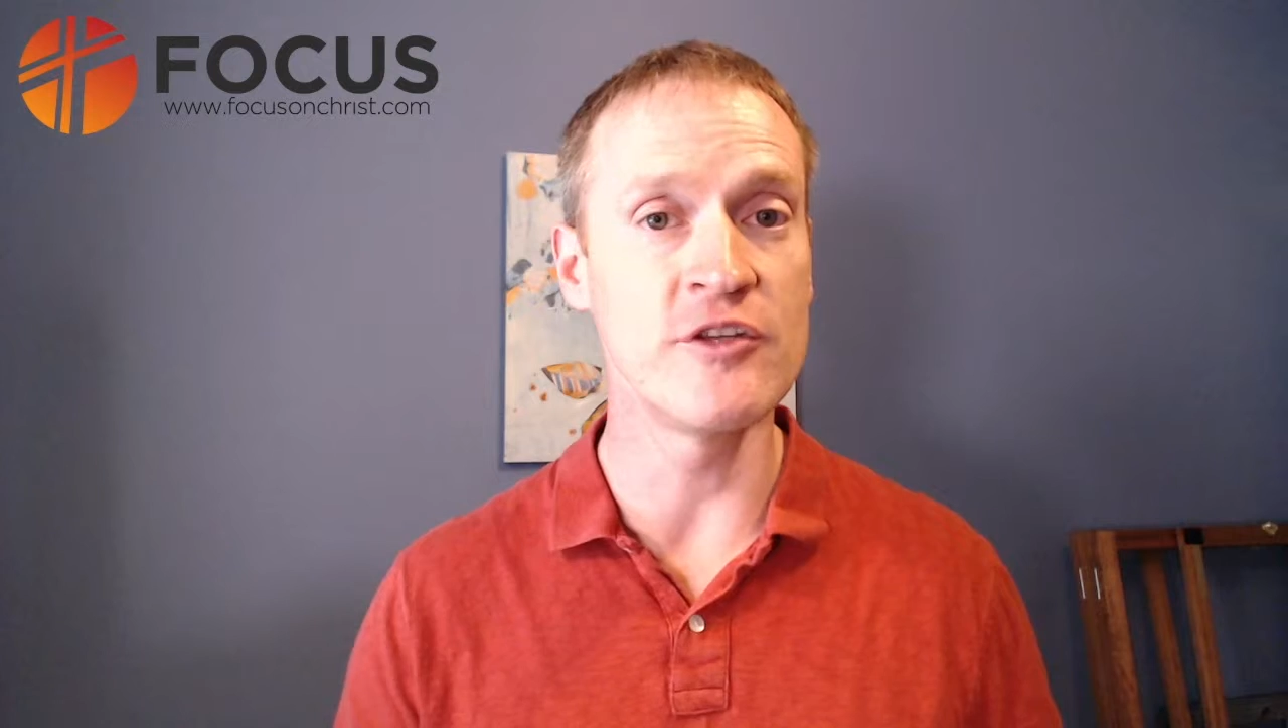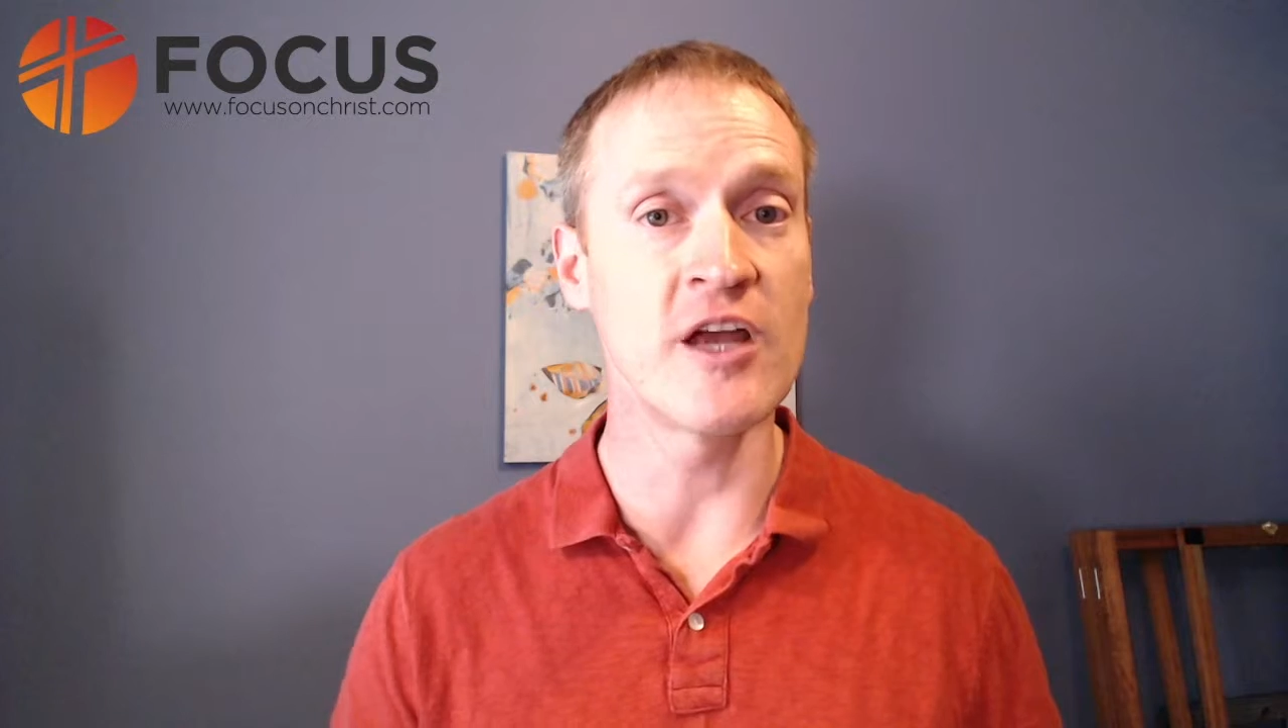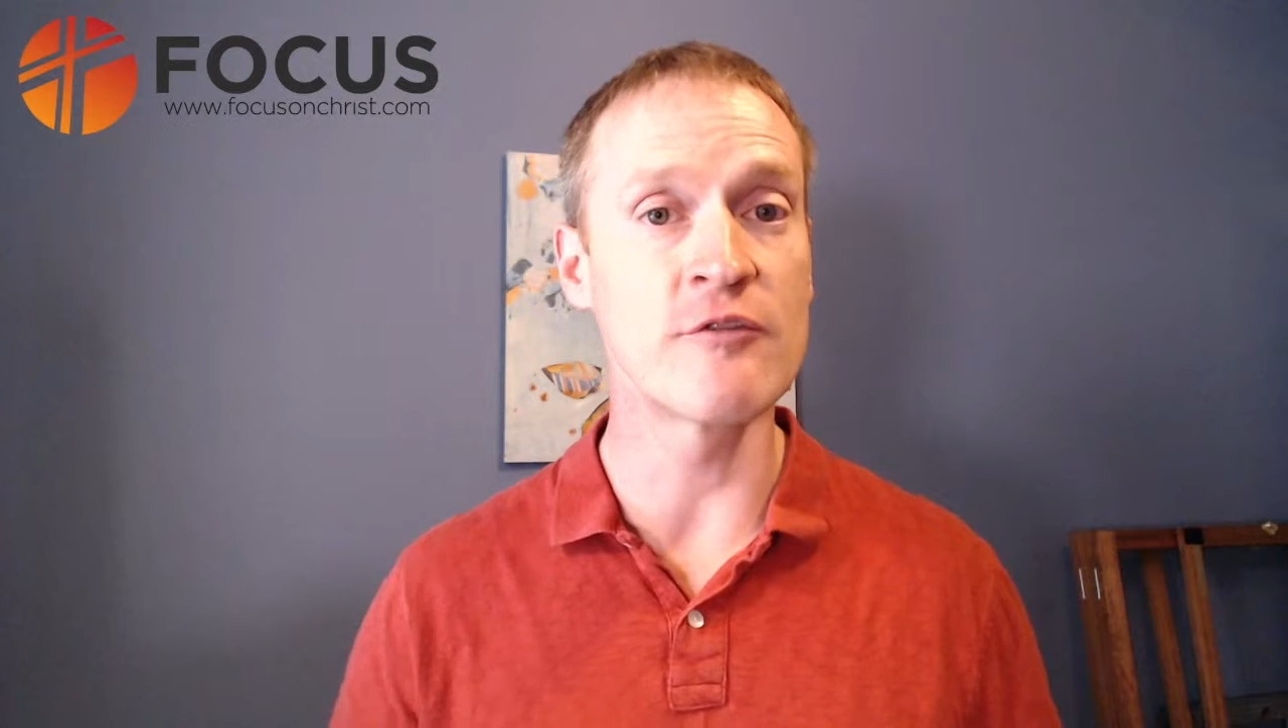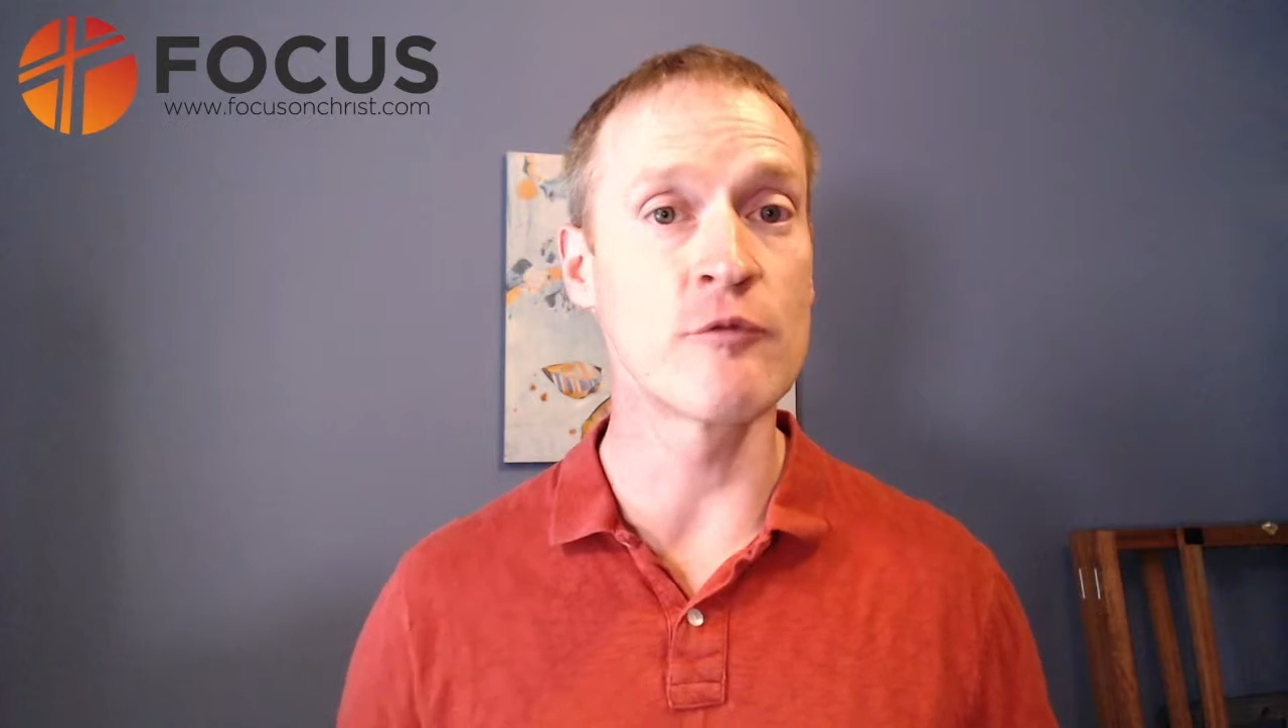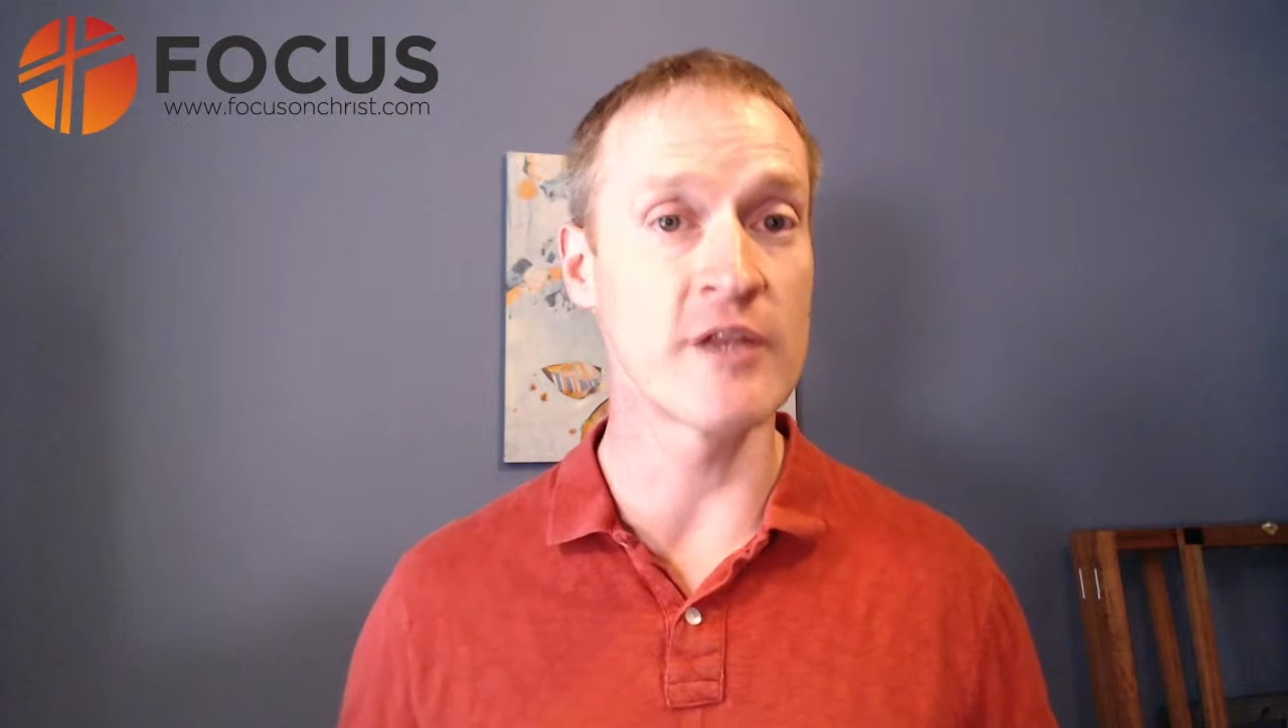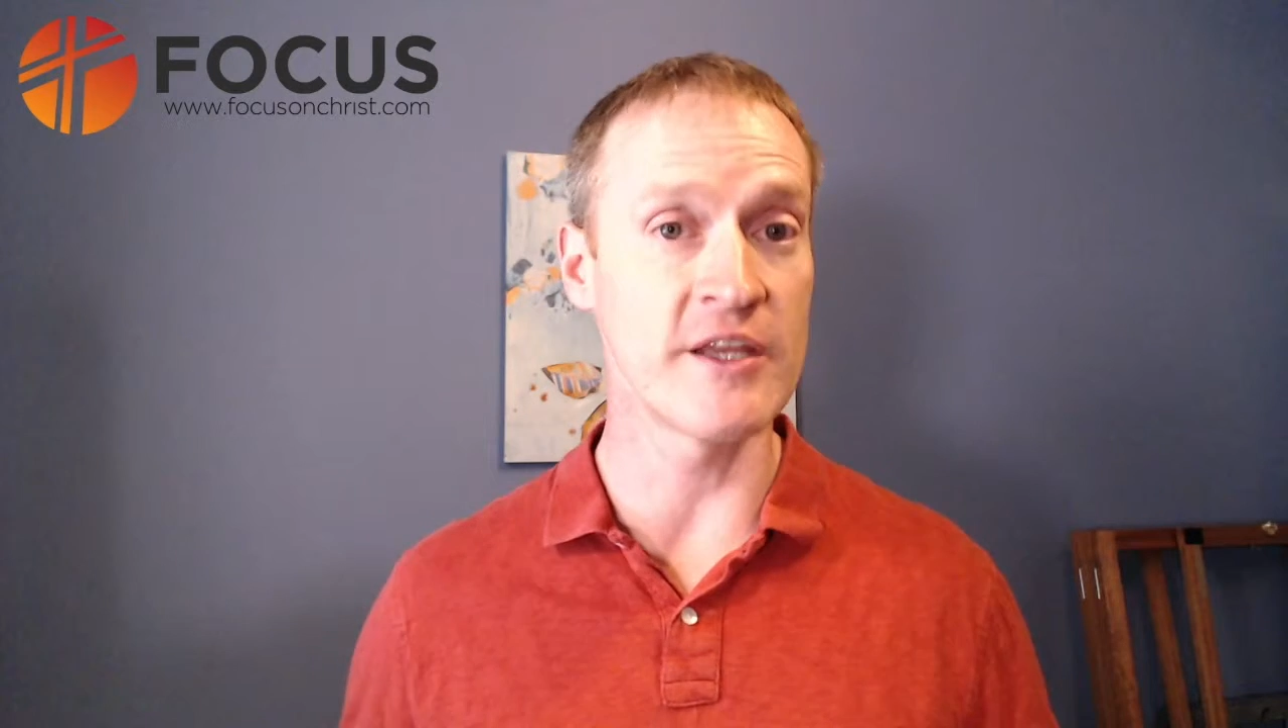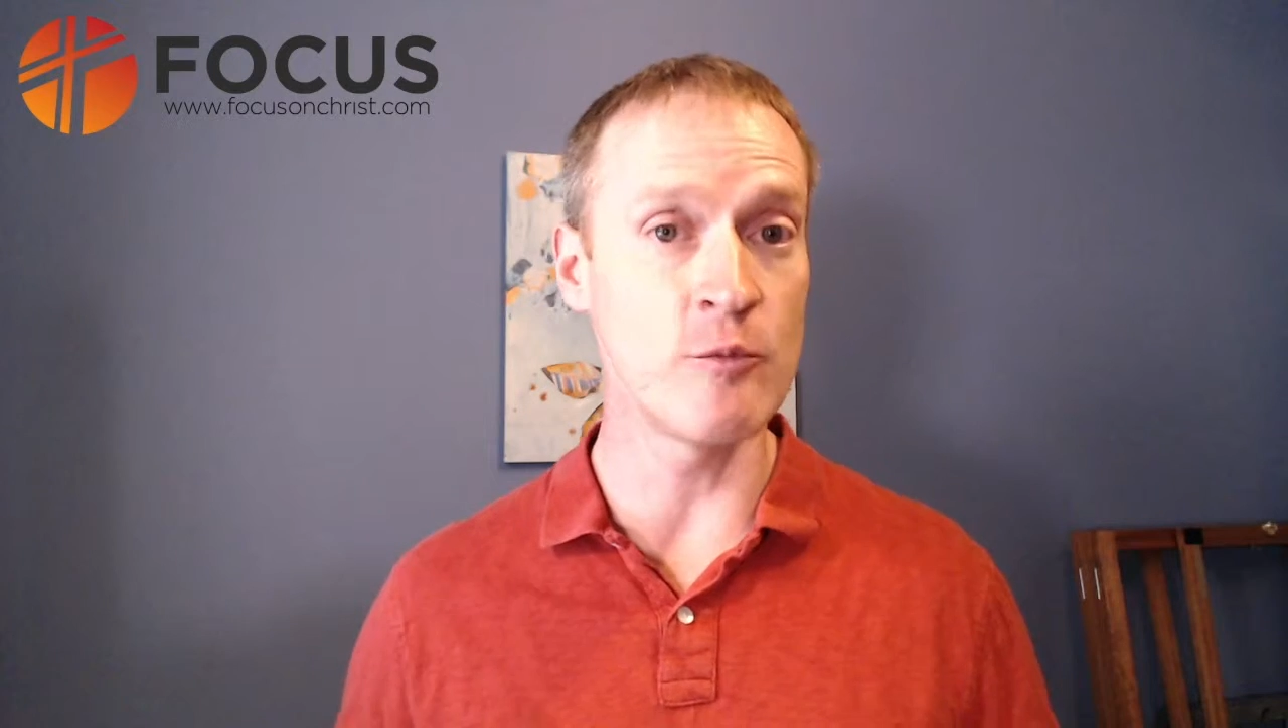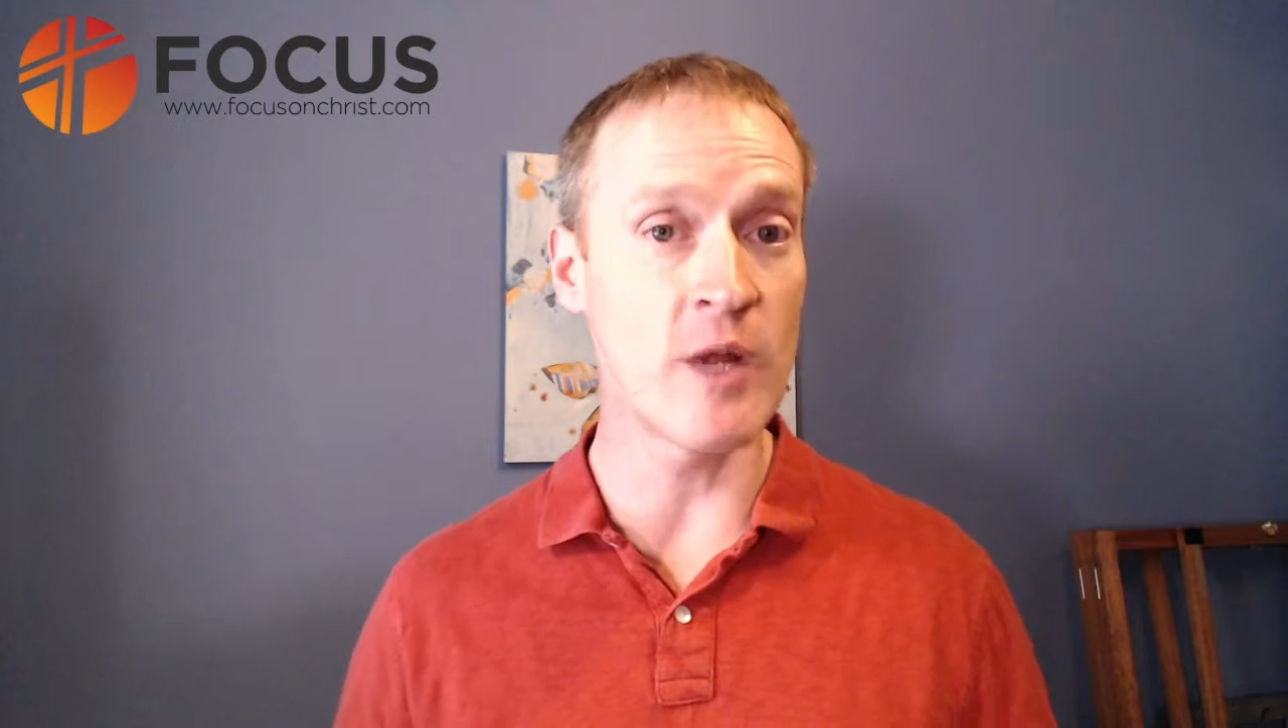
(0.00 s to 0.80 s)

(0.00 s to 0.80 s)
done really